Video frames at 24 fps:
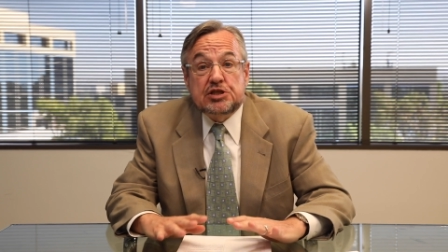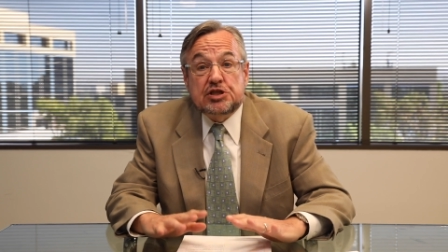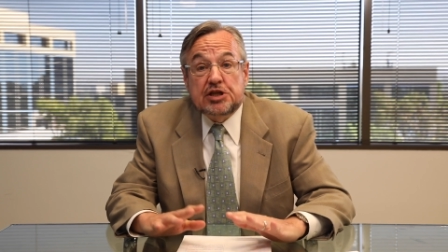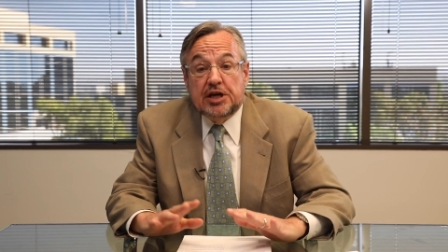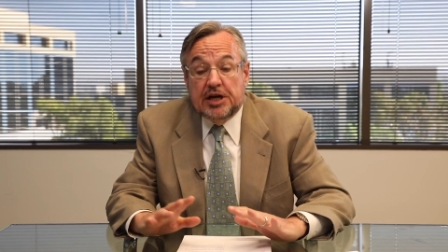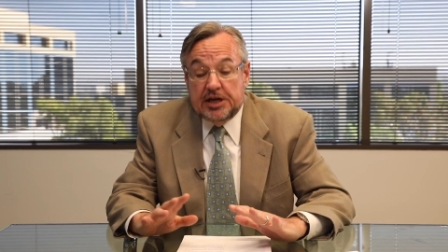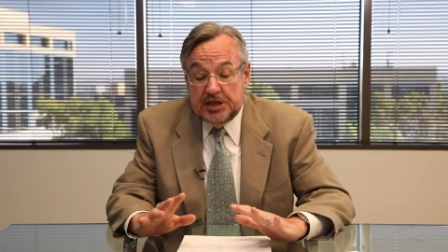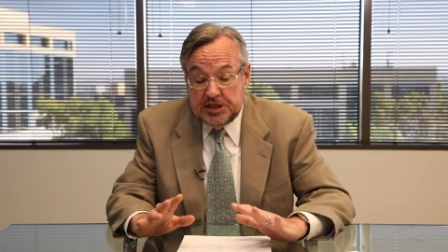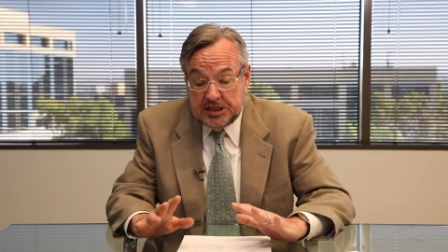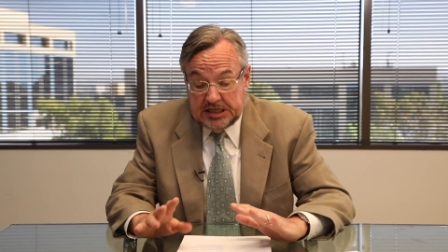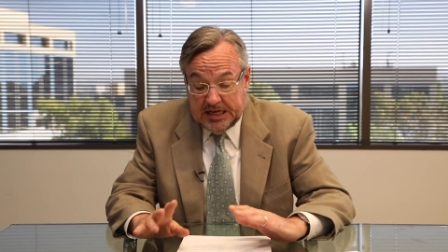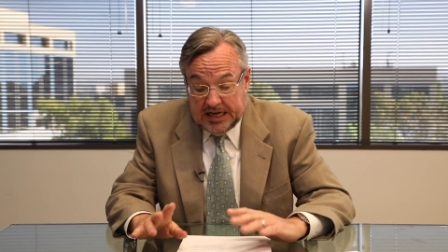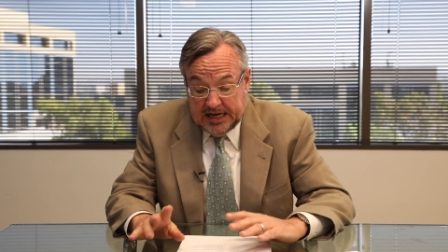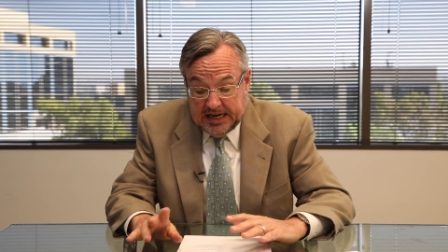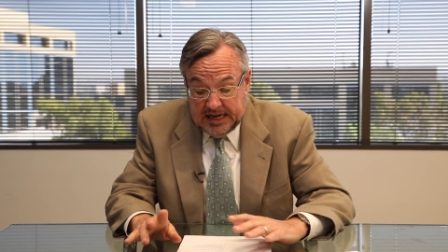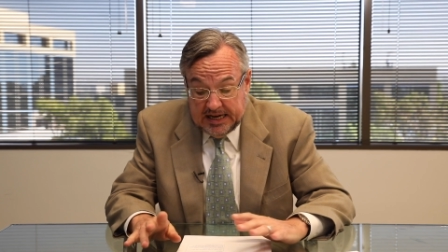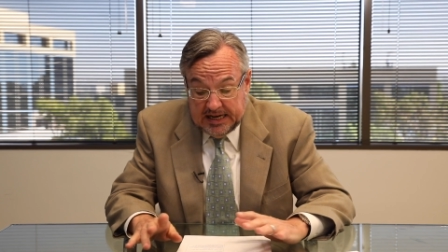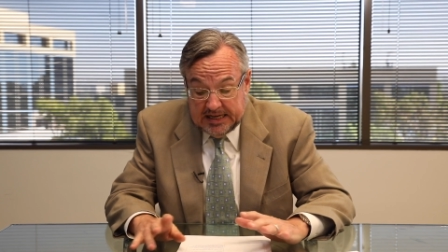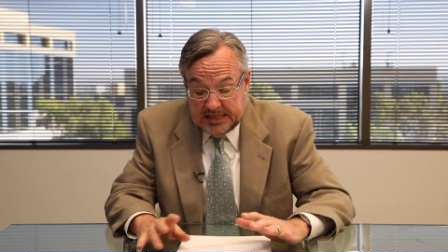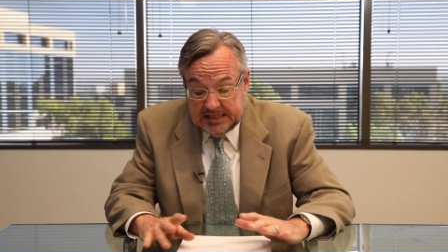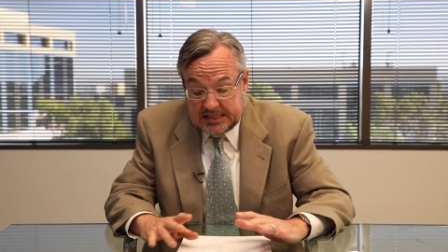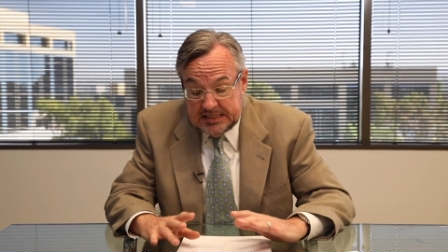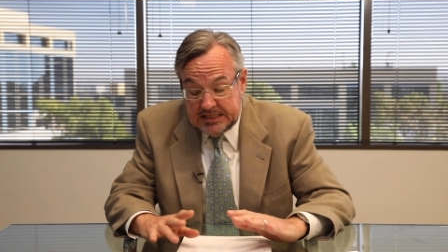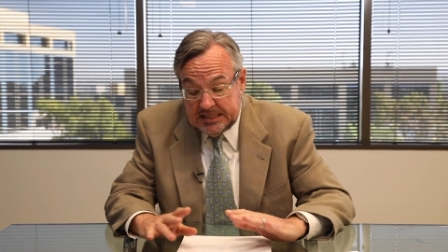judge
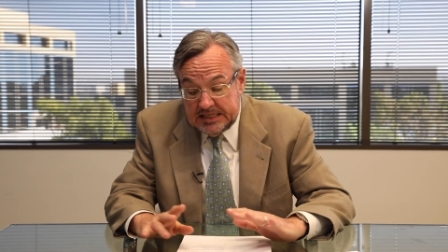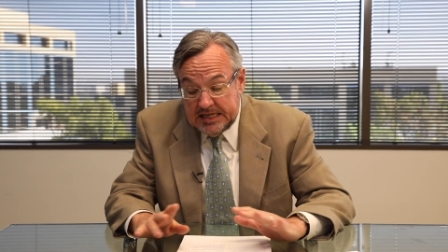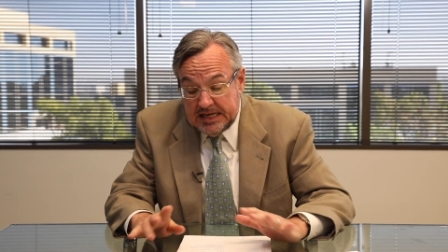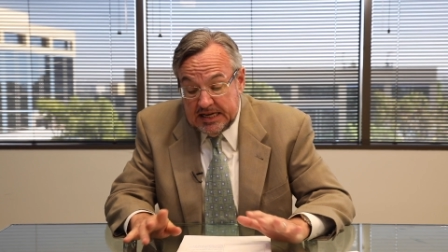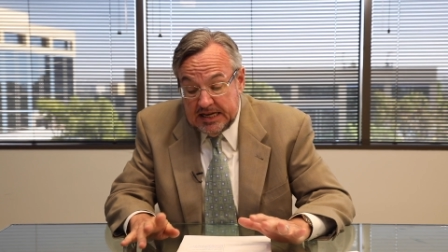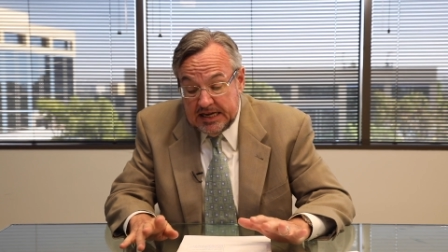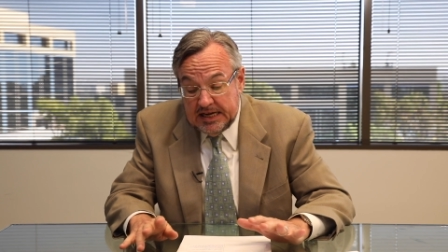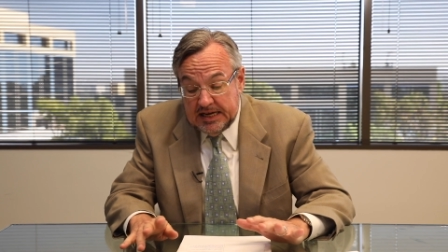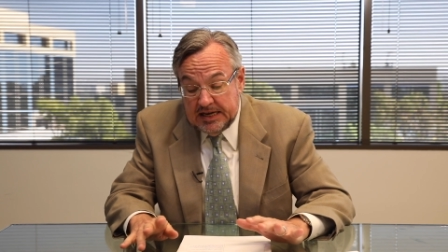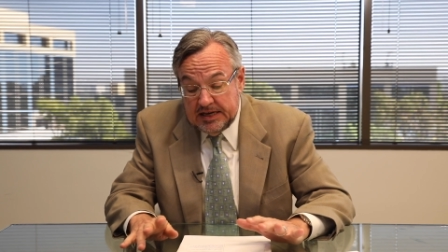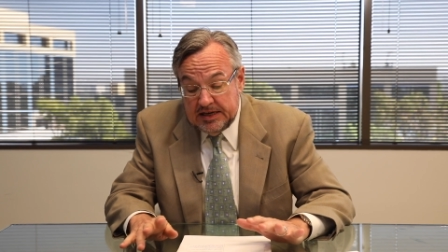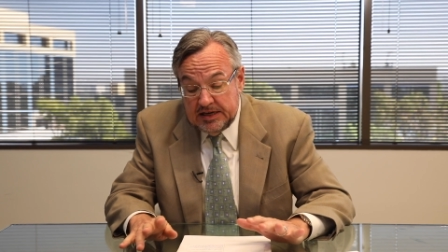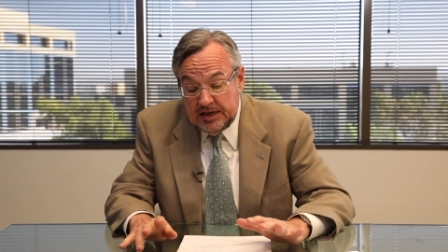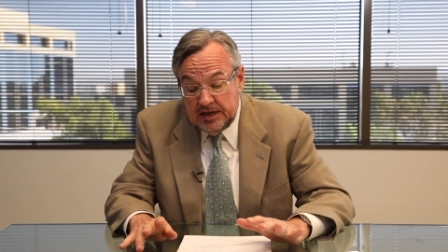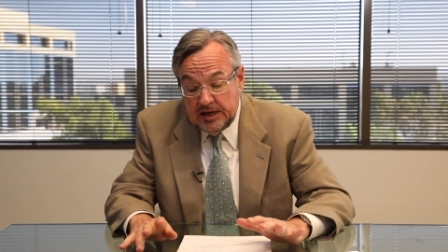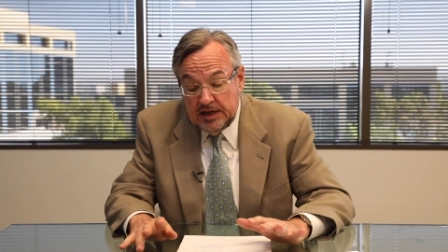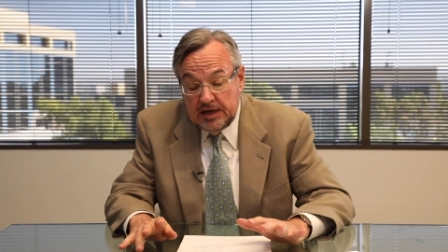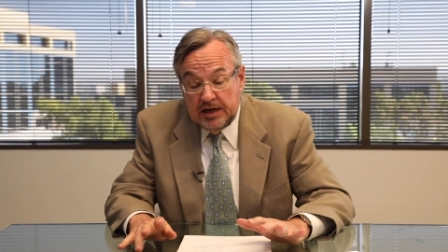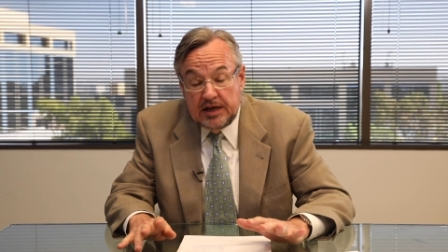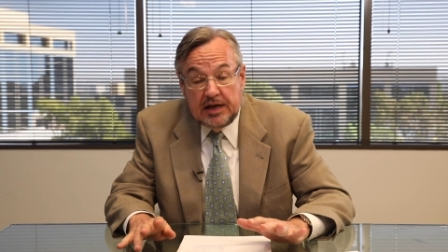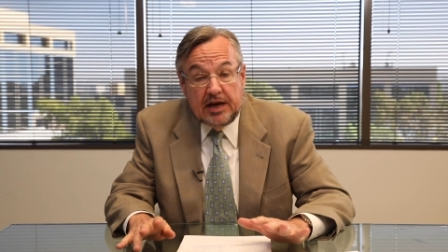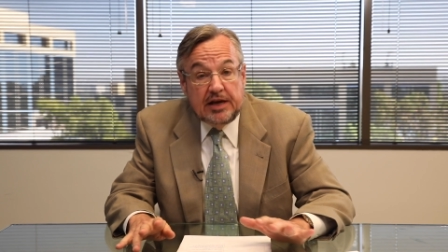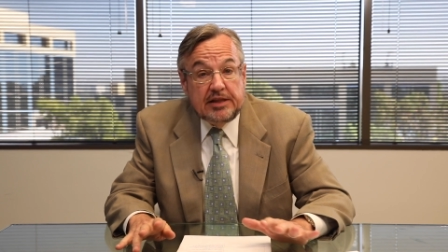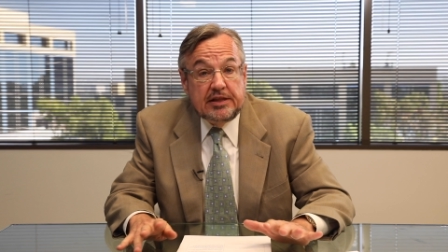has seen,
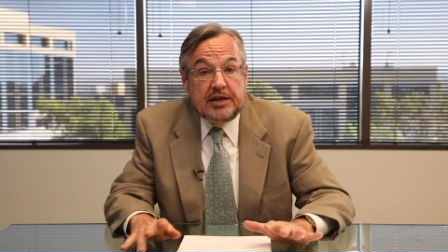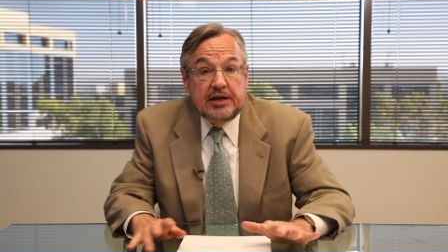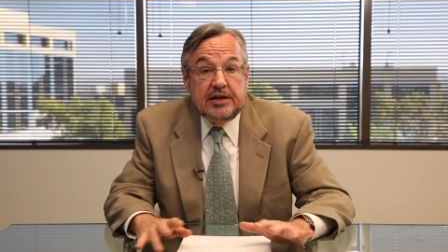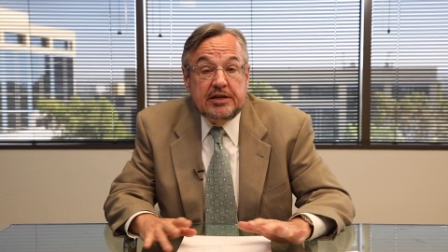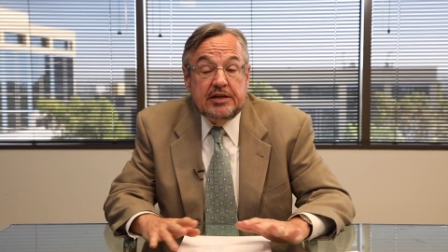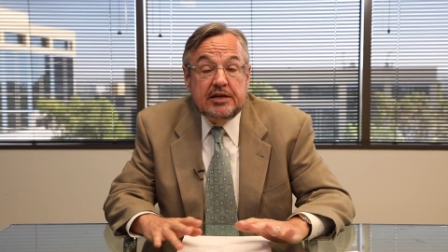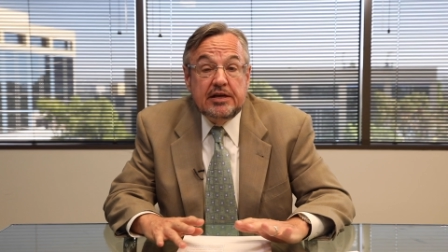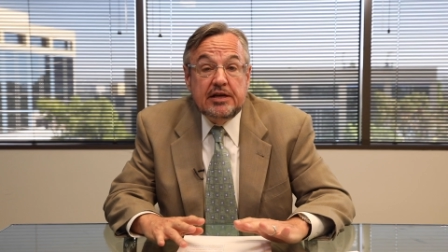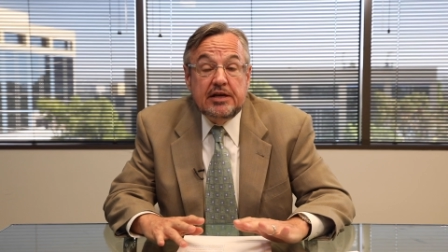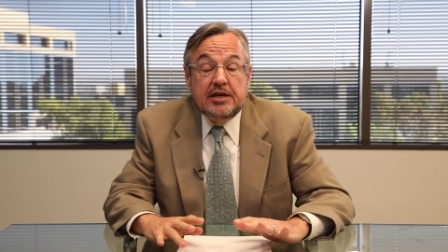and that